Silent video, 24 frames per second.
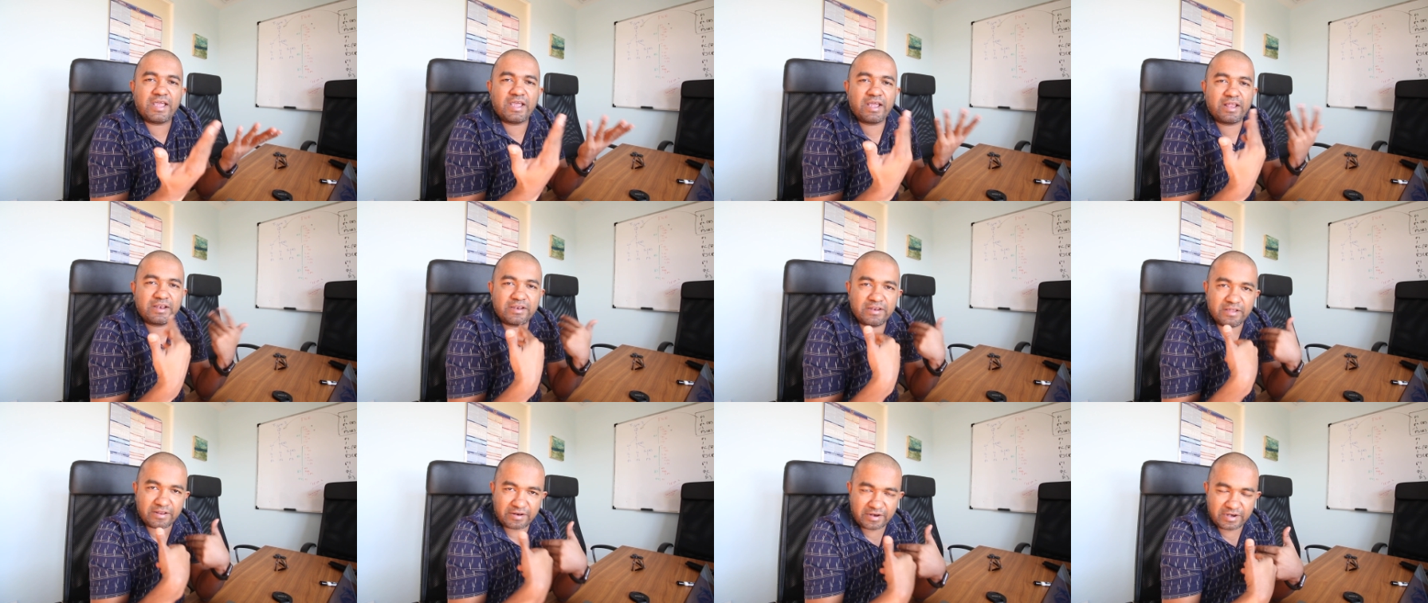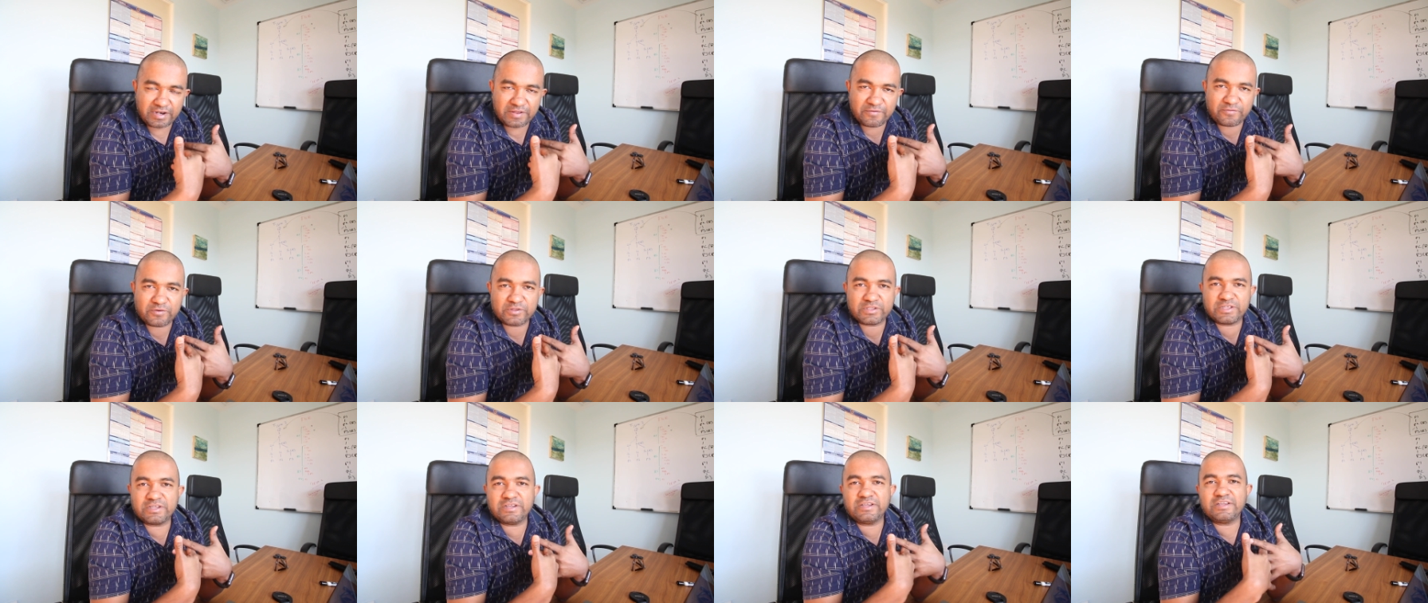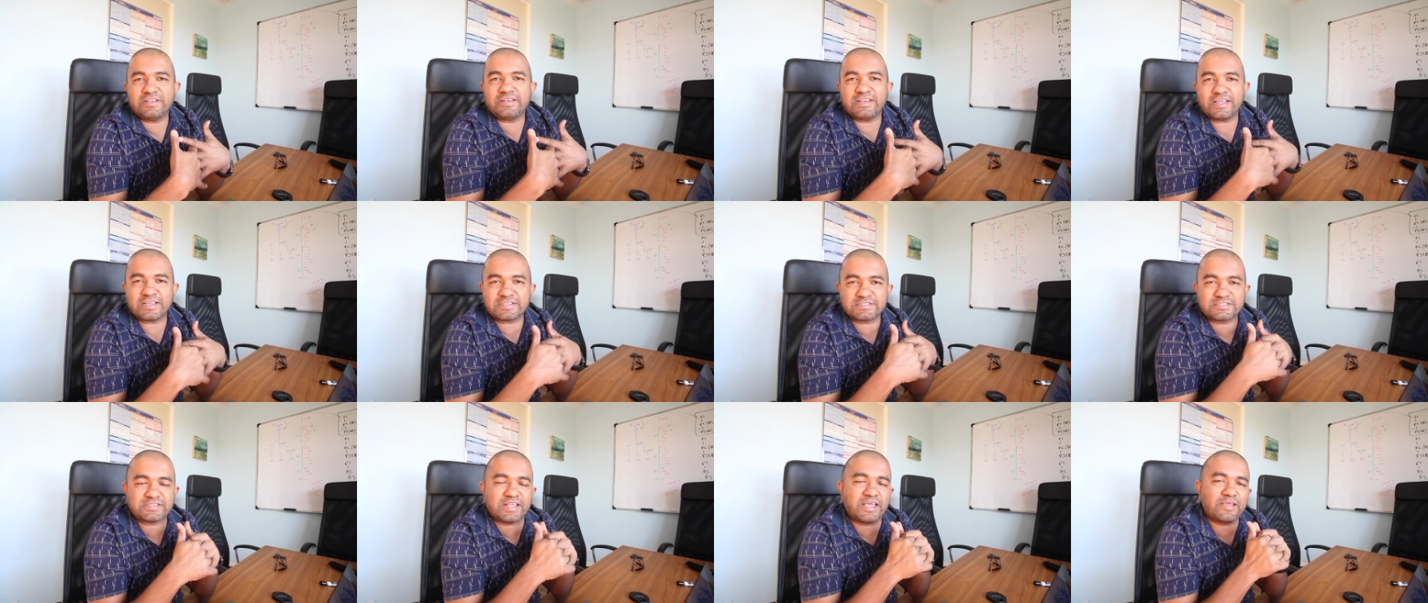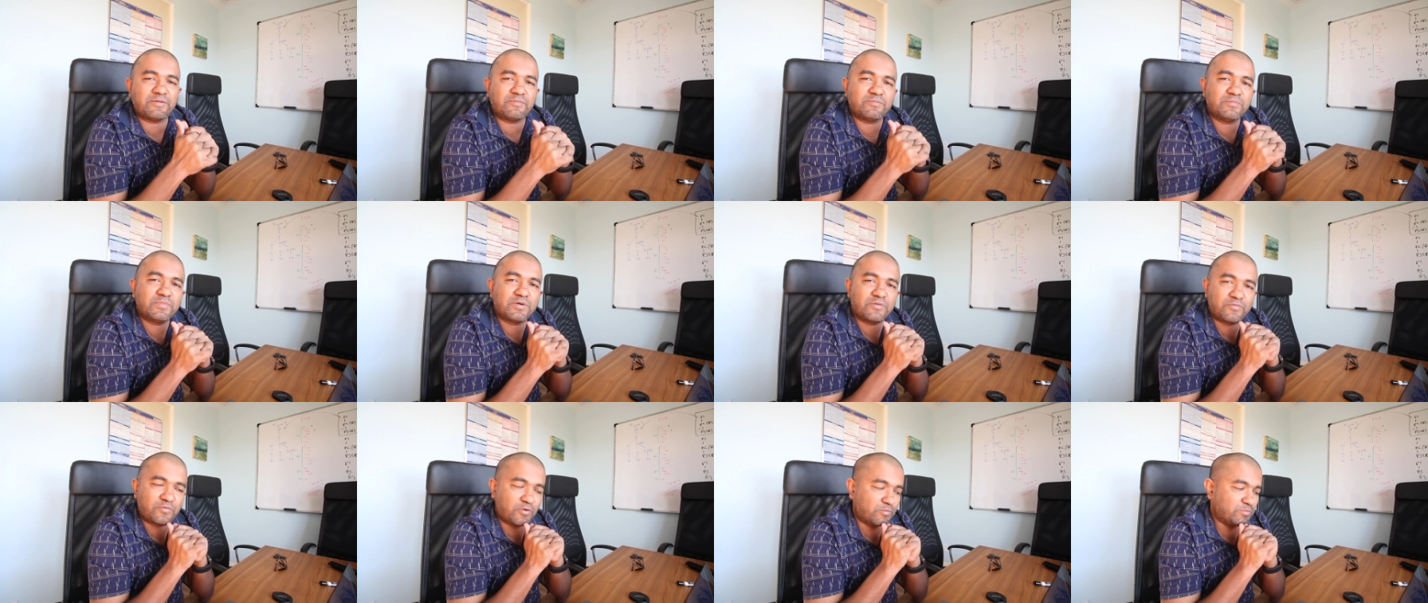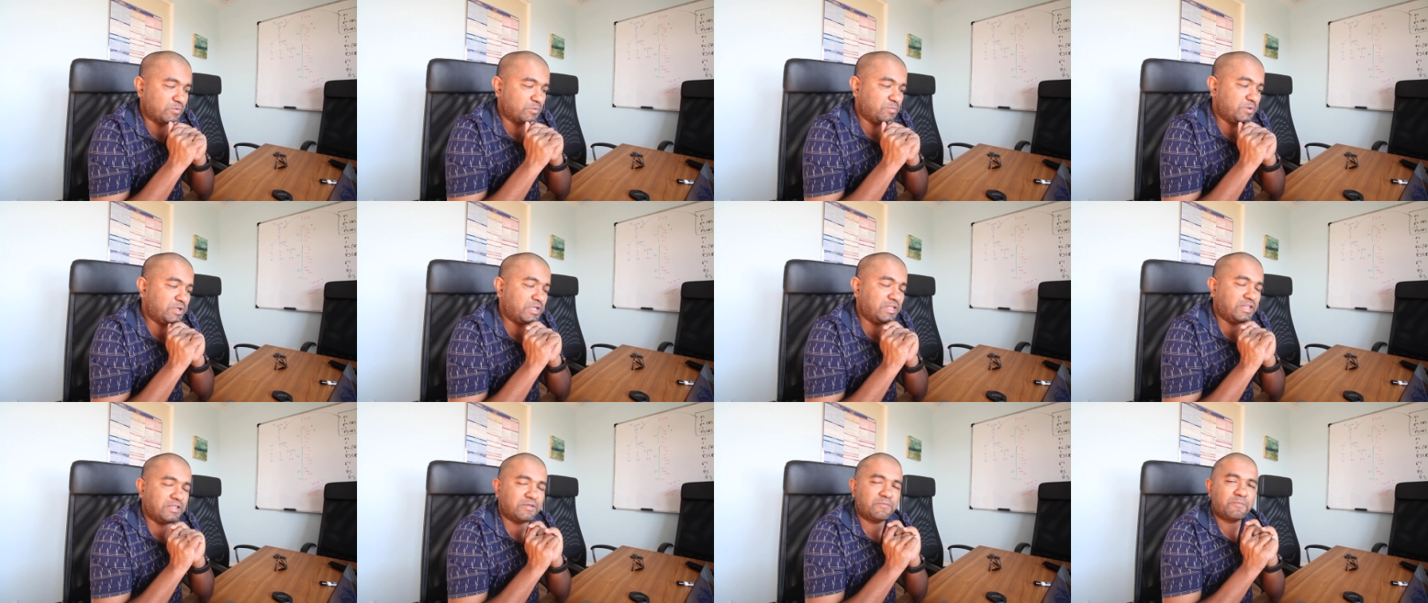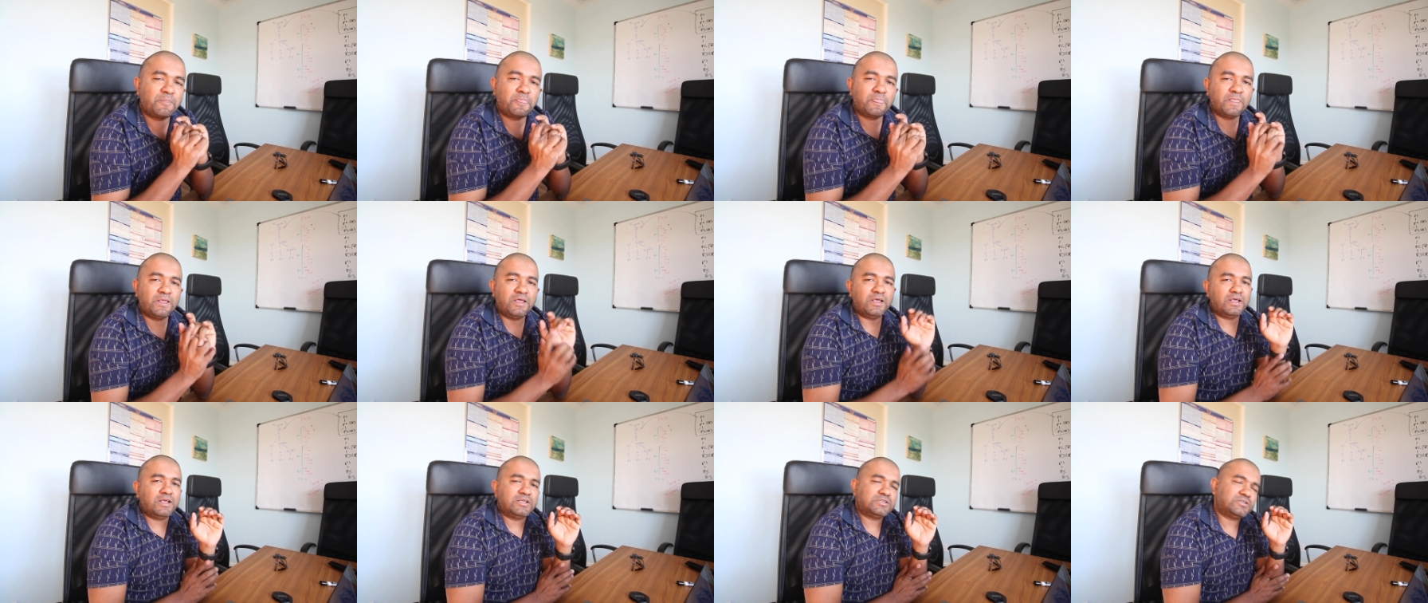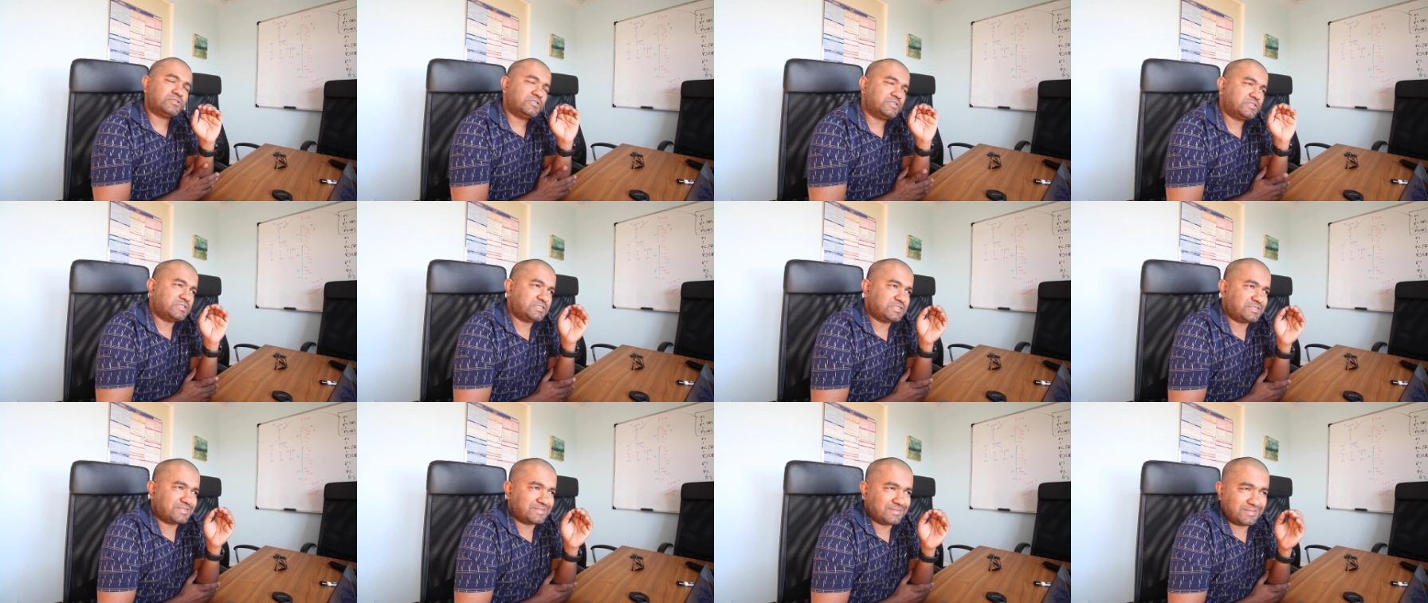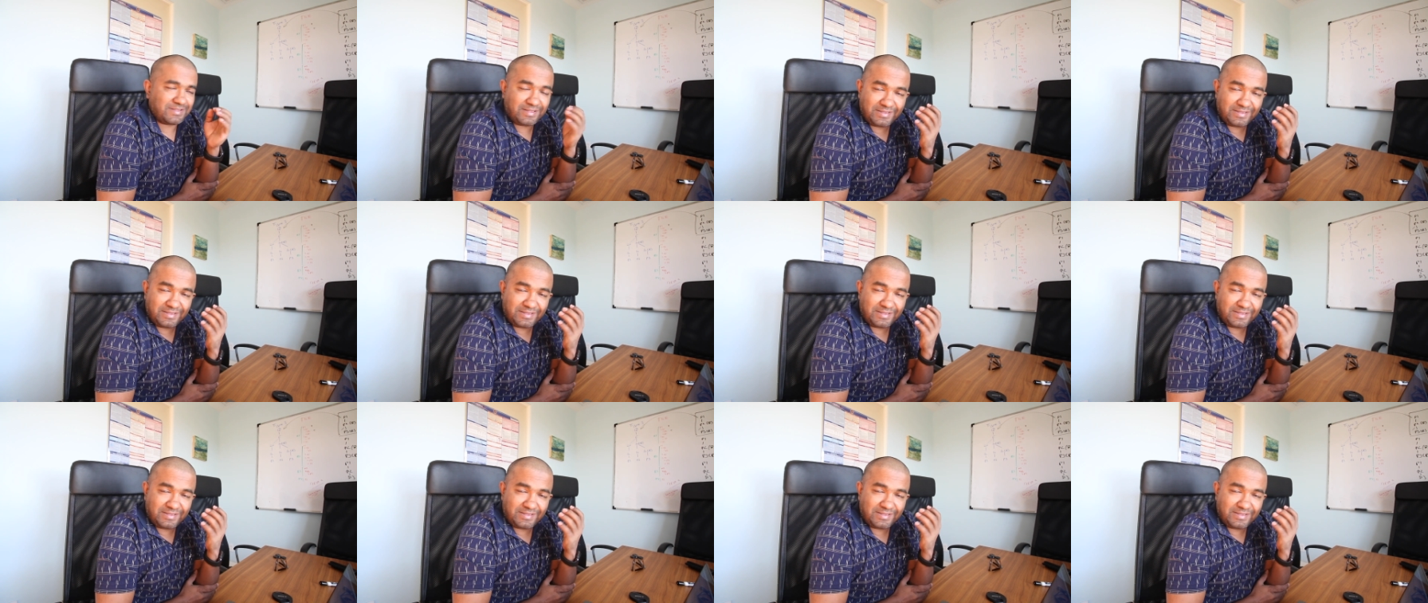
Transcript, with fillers: and ready for the next time from the beginning so this is